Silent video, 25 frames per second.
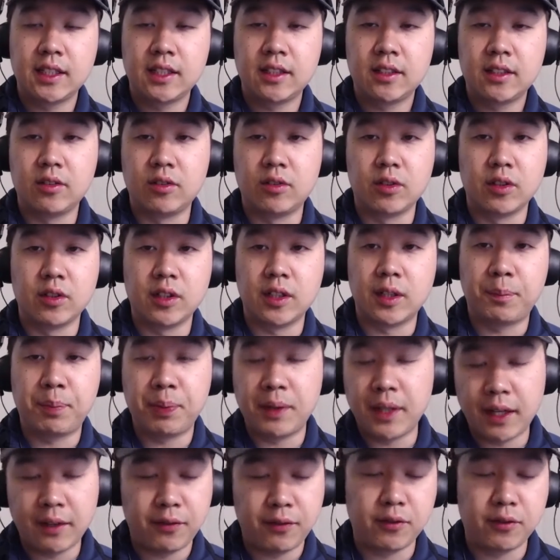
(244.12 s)
or a
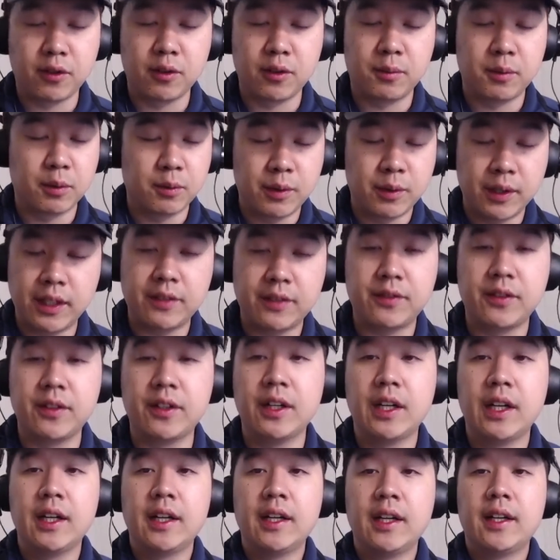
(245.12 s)
platform or
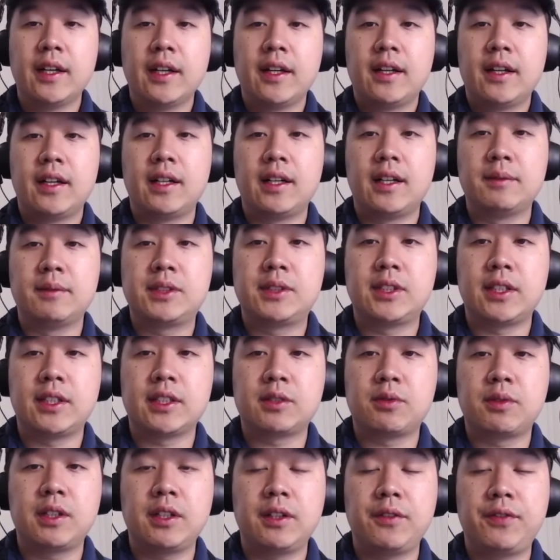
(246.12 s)
whatever um, so i
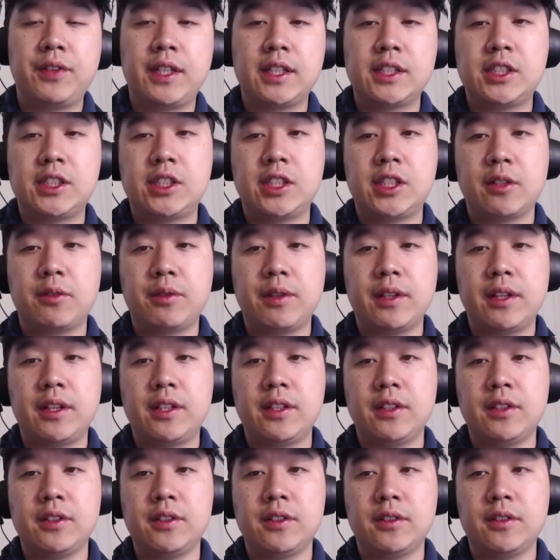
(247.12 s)
was wondering if you could share with
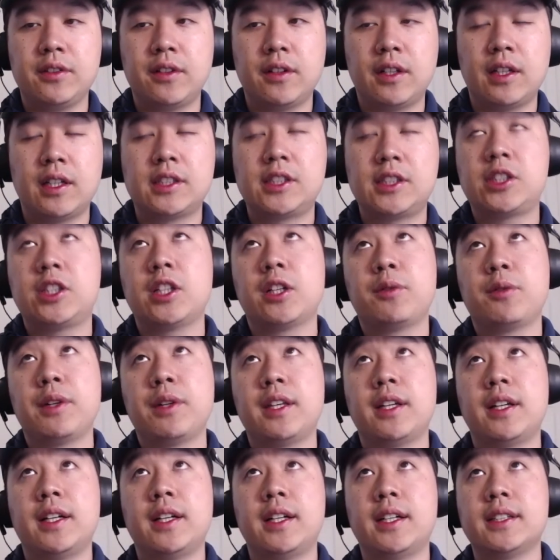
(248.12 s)
you uh, share
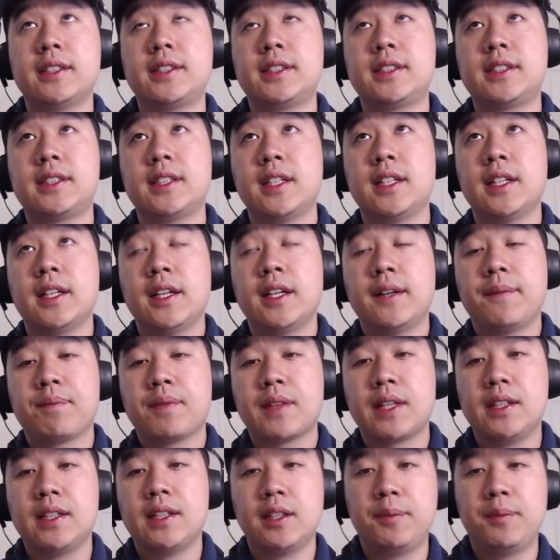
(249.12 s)
with us
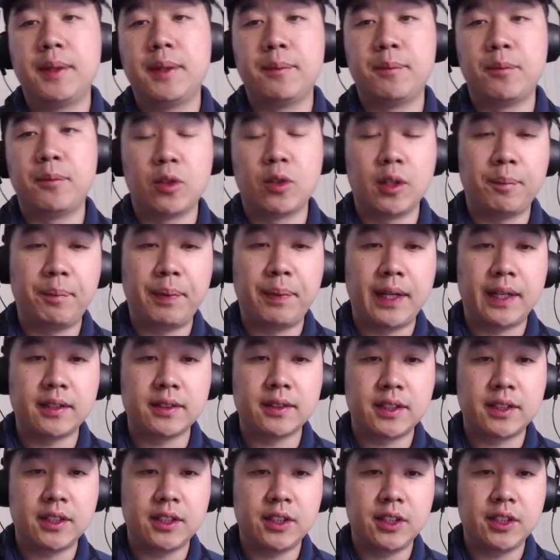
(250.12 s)
a little bit more
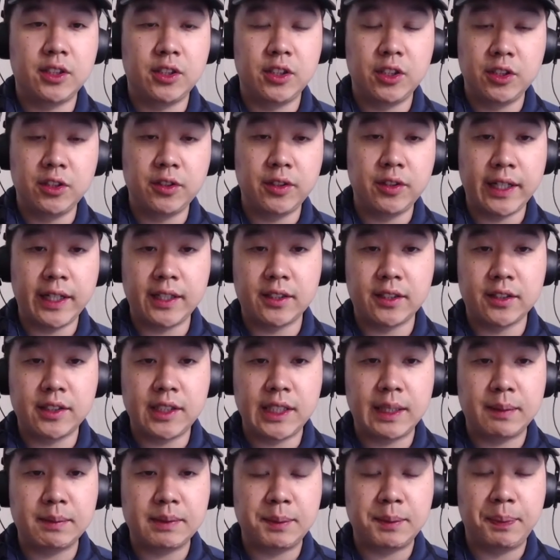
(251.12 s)
about you and your
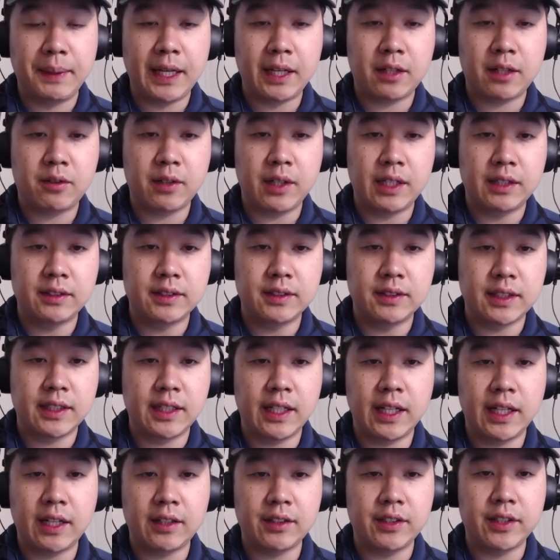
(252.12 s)
team's backgrounds and
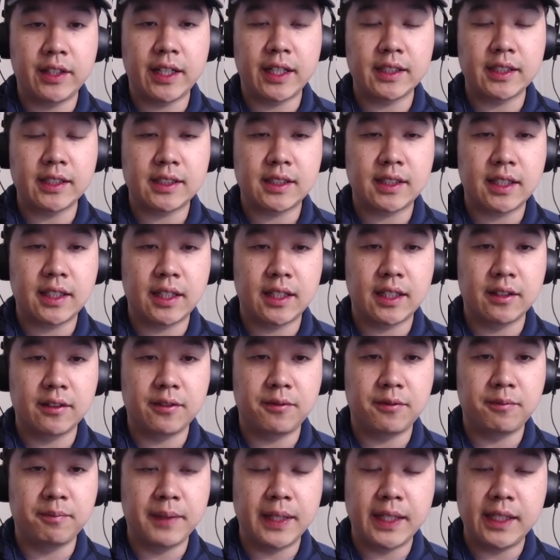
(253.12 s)
how you guys kind
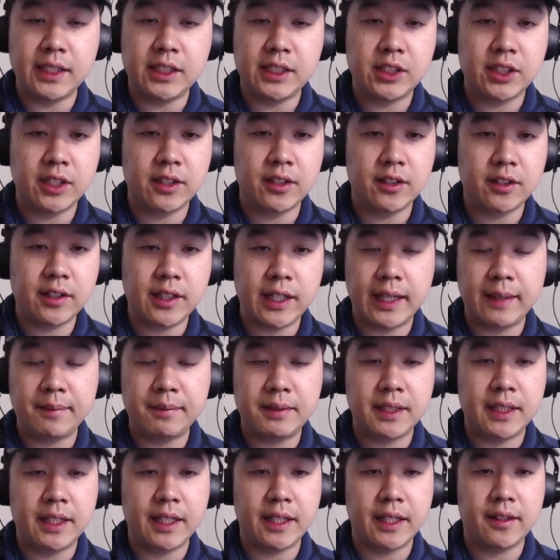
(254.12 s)
of met each other came
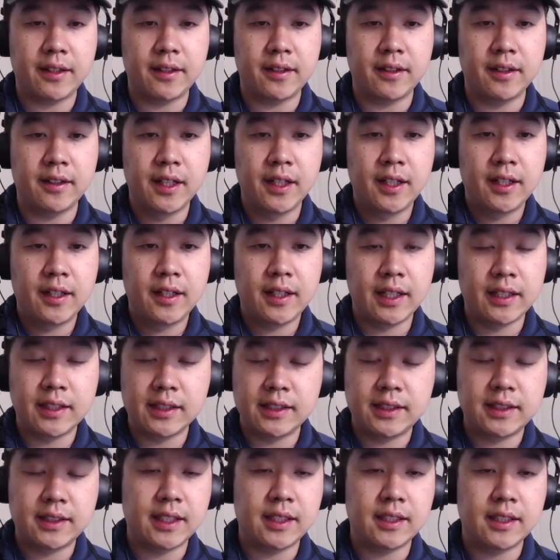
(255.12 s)
together and
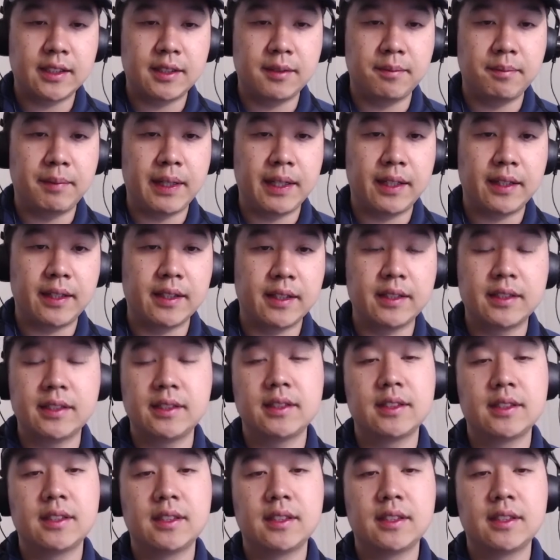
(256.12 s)
decided to make this